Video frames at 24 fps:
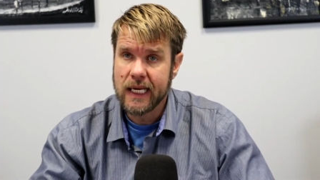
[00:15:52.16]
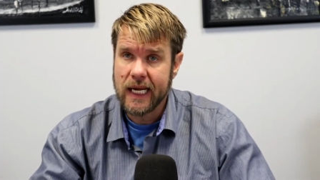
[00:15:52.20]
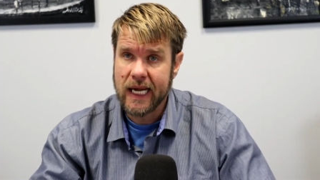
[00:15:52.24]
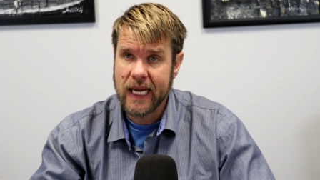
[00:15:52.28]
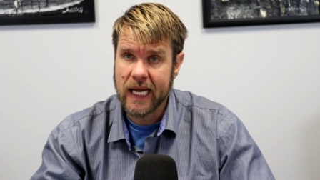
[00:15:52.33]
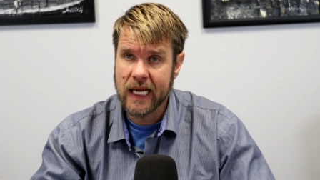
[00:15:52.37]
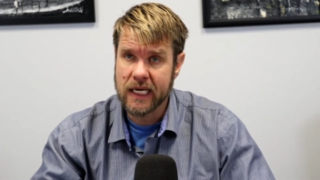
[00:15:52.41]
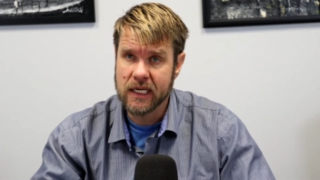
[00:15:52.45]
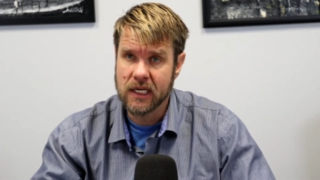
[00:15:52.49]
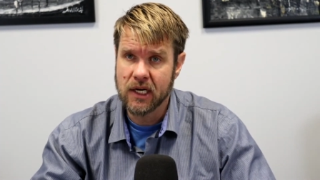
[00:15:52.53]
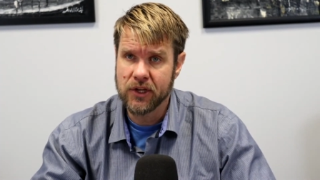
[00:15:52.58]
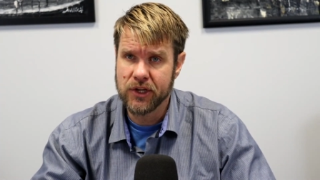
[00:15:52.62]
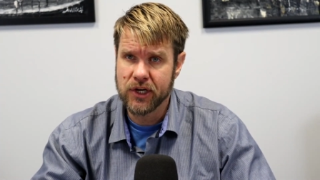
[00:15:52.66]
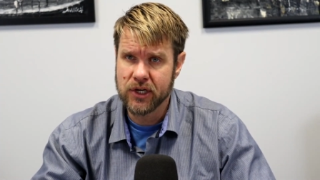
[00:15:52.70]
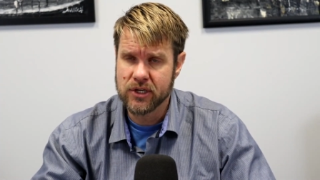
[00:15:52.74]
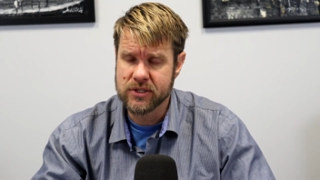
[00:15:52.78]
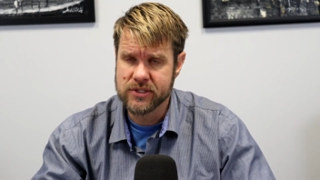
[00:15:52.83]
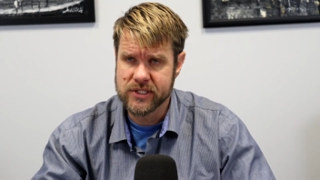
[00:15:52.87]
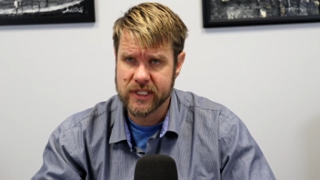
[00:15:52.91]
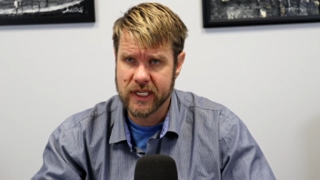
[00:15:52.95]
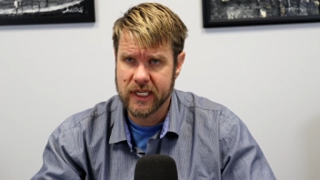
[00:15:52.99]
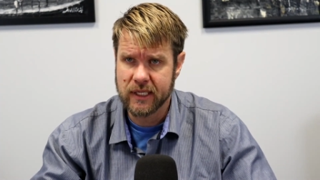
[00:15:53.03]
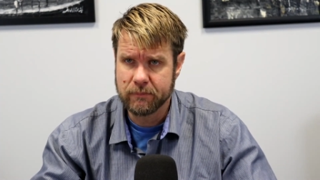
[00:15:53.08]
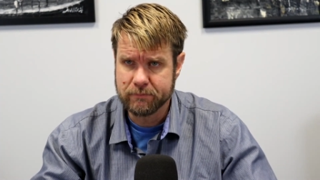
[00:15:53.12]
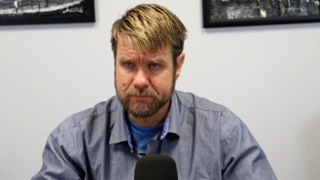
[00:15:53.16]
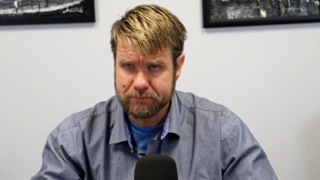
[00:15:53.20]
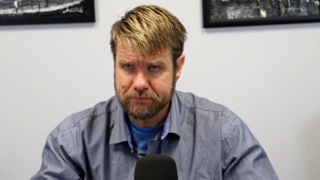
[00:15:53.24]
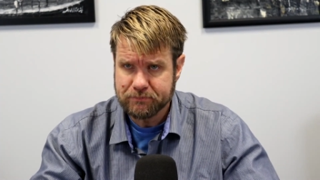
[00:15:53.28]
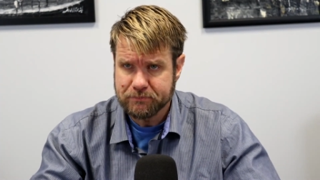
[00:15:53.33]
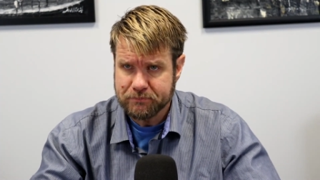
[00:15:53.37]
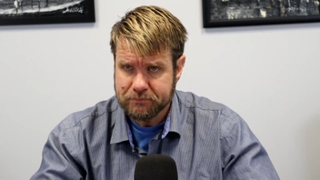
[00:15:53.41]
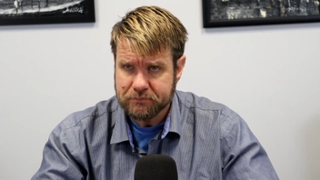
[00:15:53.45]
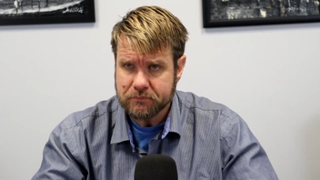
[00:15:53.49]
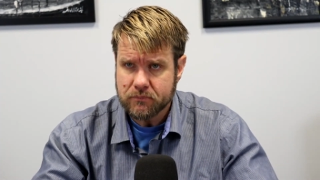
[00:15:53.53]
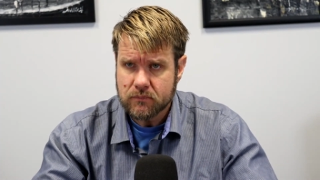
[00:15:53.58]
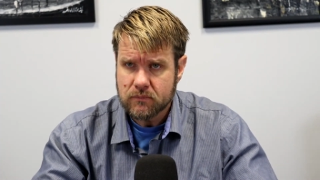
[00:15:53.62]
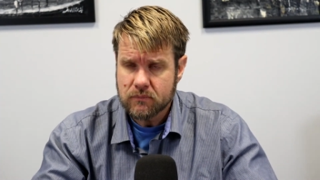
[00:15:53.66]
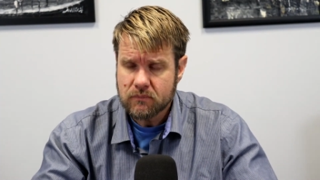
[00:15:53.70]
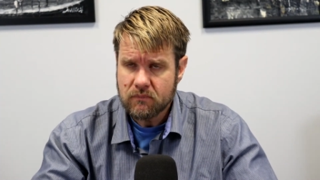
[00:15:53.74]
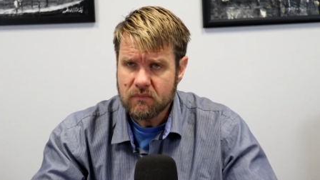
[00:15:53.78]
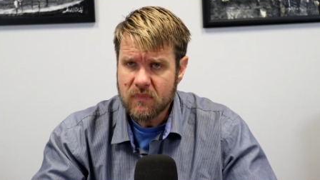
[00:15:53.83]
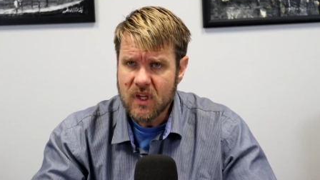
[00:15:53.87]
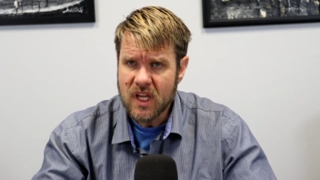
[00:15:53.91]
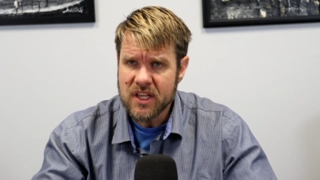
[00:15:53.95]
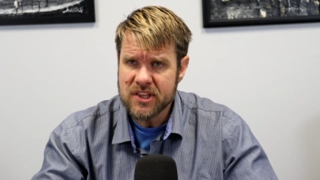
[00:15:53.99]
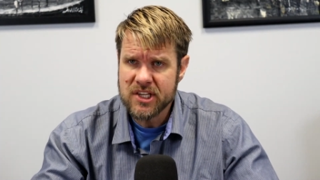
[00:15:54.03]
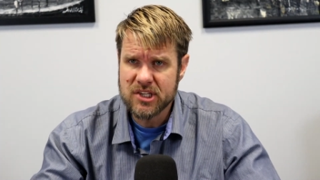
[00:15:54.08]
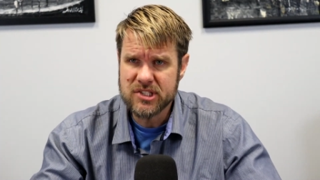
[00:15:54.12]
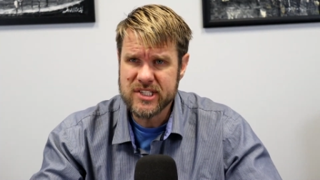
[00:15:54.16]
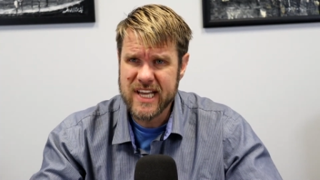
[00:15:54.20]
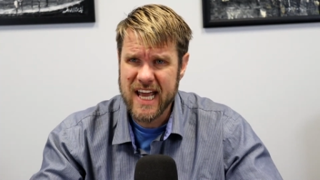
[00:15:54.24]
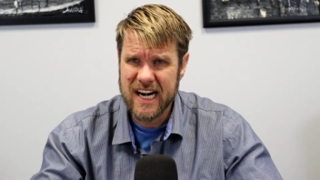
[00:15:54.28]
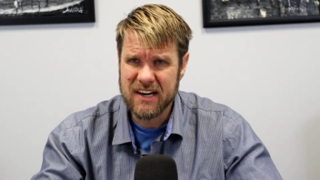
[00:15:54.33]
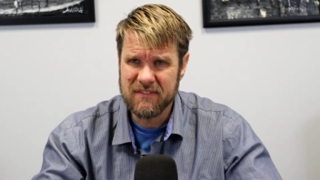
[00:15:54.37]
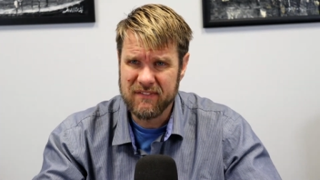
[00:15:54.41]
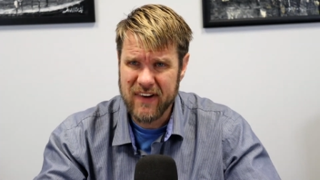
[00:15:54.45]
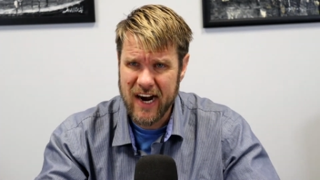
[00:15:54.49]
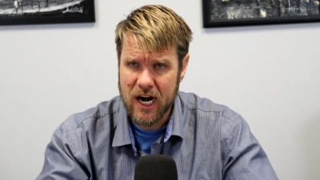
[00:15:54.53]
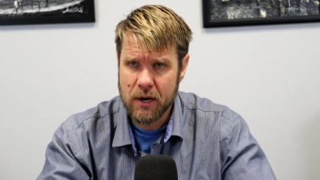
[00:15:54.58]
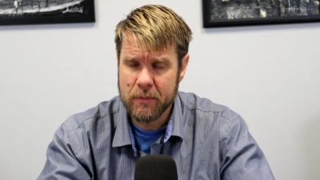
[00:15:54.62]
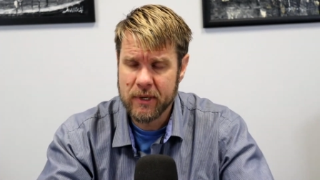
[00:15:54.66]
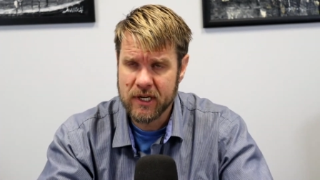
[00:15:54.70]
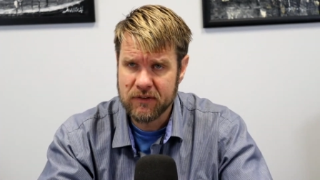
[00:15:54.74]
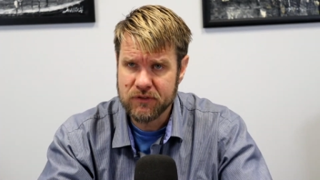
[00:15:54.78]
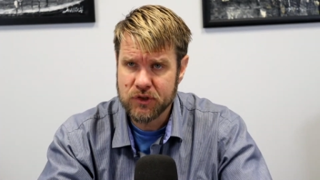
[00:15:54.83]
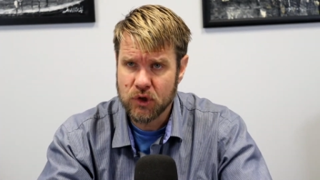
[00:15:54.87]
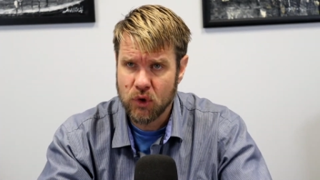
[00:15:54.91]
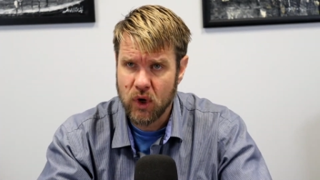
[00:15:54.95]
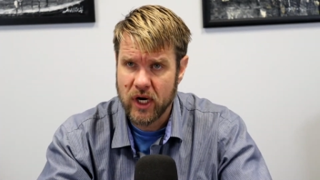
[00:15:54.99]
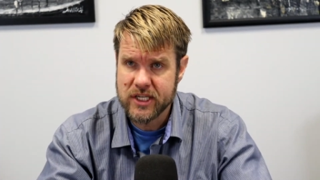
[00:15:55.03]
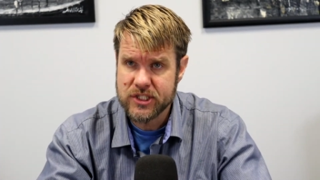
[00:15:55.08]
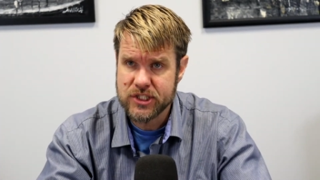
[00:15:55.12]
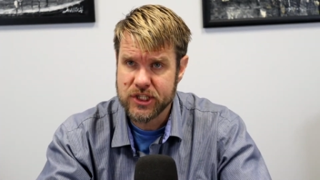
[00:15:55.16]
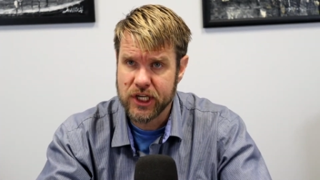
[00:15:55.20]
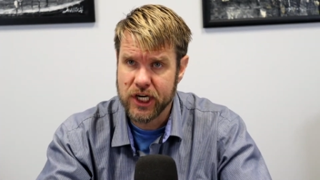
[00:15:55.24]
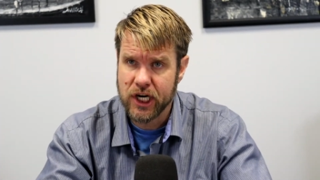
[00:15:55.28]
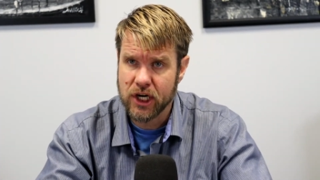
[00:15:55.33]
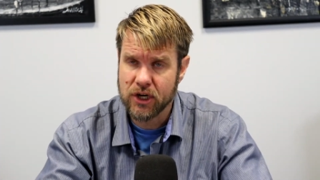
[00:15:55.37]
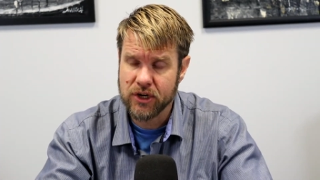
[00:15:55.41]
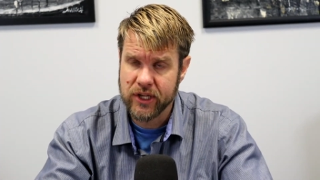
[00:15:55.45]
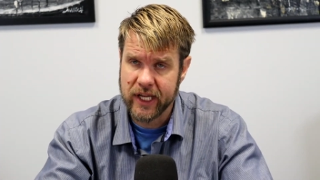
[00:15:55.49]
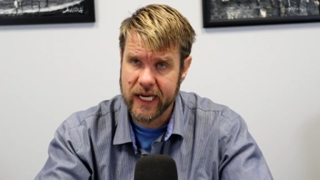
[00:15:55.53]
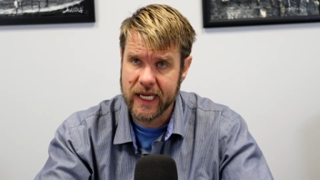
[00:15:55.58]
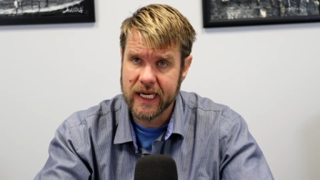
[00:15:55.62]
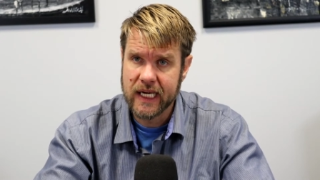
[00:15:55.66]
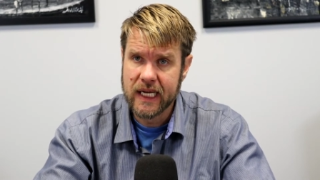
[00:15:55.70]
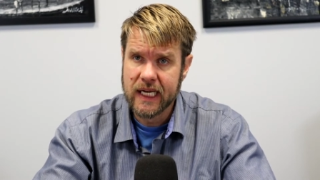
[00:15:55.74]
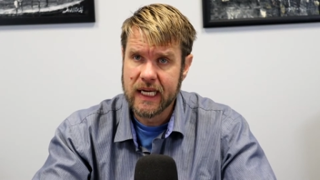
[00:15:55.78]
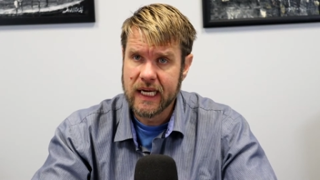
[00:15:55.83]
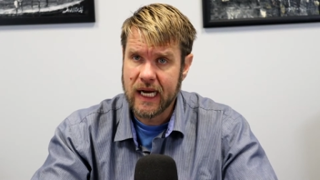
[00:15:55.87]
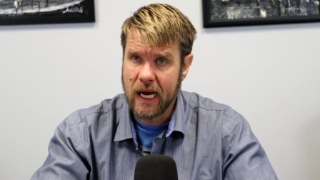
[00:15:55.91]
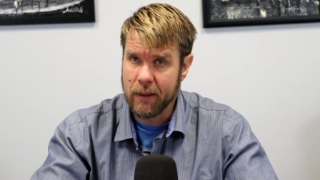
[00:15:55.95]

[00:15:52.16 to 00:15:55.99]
and there's that environment of trust there that